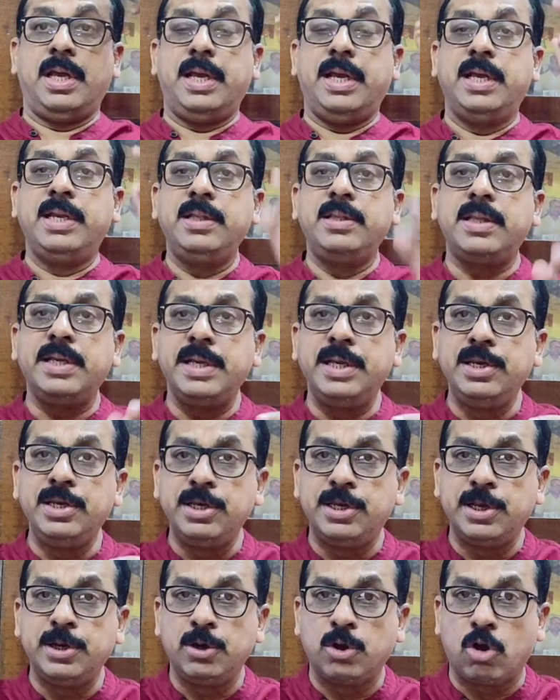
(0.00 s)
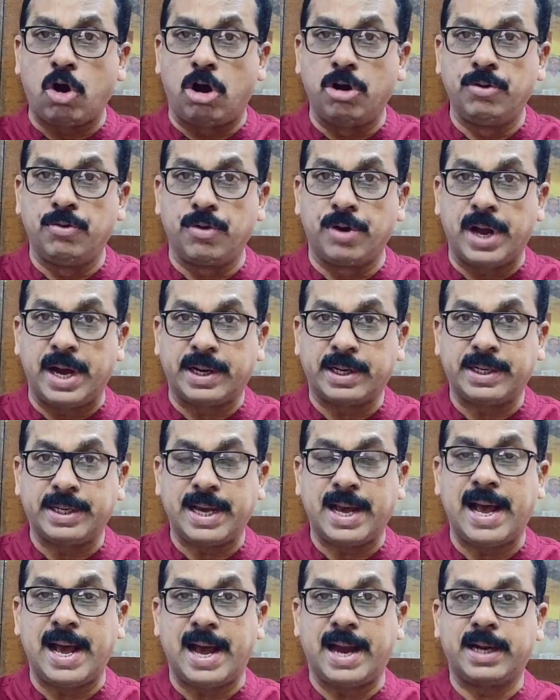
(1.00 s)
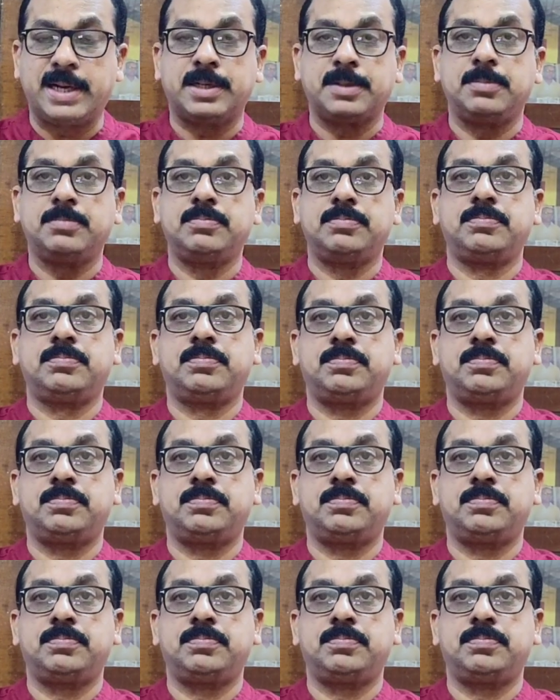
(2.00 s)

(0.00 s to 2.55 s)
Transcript: In the Indian Contract Act,